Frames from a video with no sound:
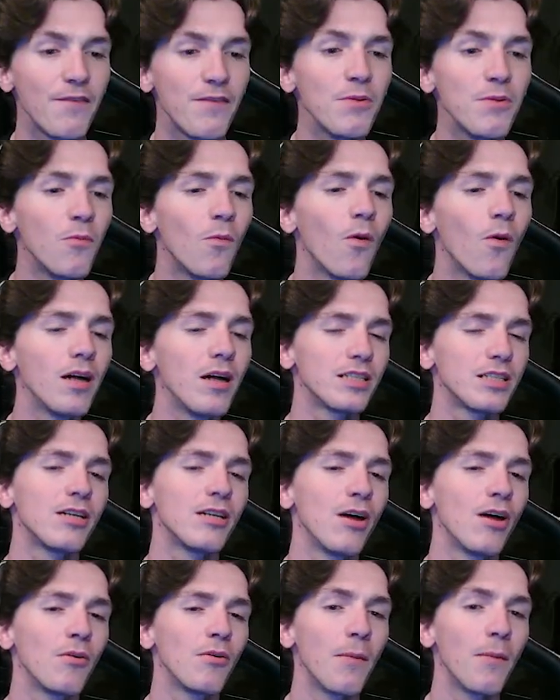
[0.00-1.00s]
want to
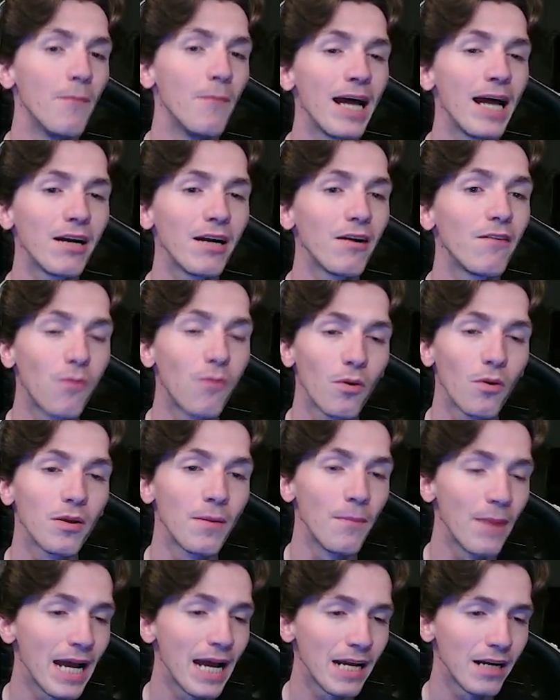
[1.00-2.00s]
know the meta for the
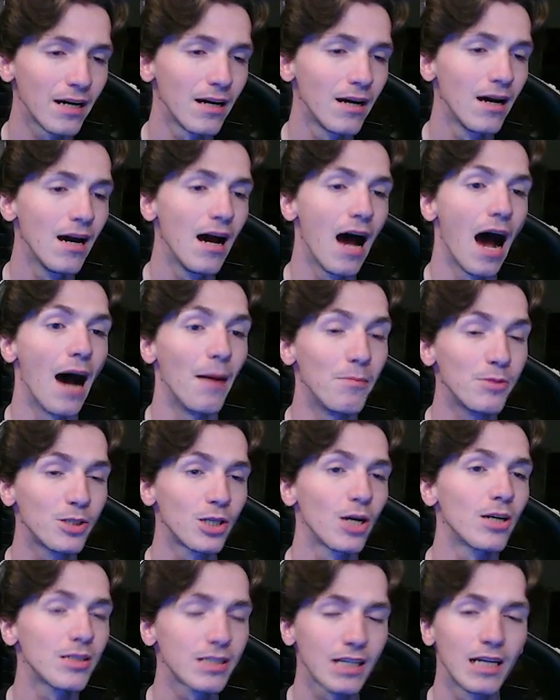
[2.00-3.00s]
beta, I'm
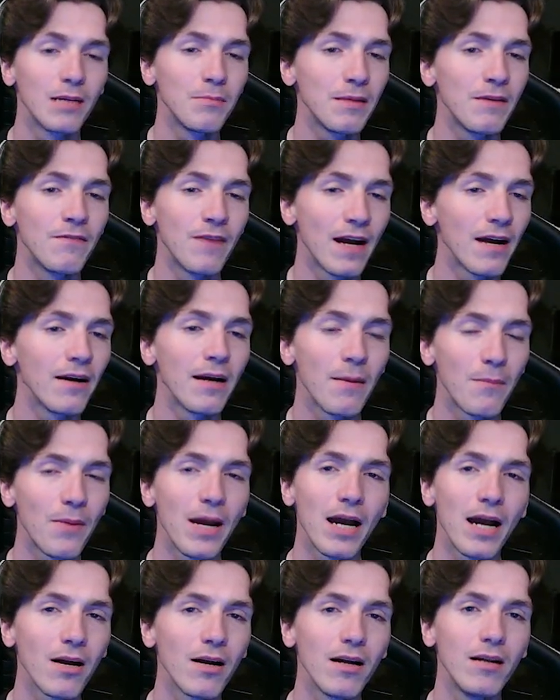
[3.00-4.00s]
sure it's going to be very
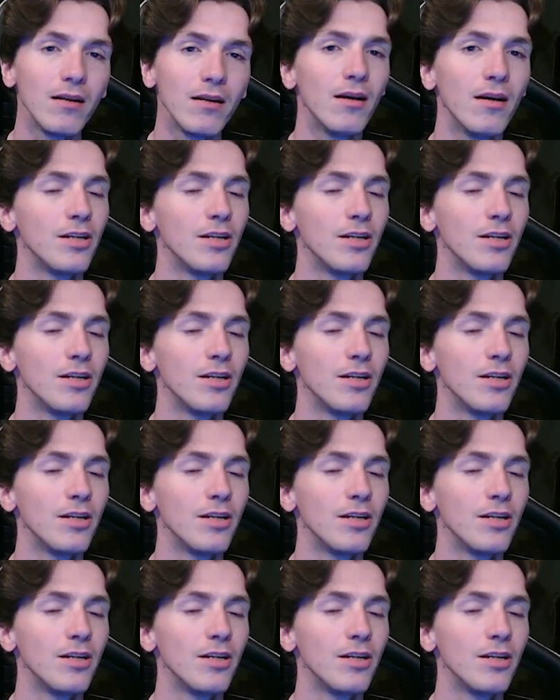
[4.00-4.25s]
apparent.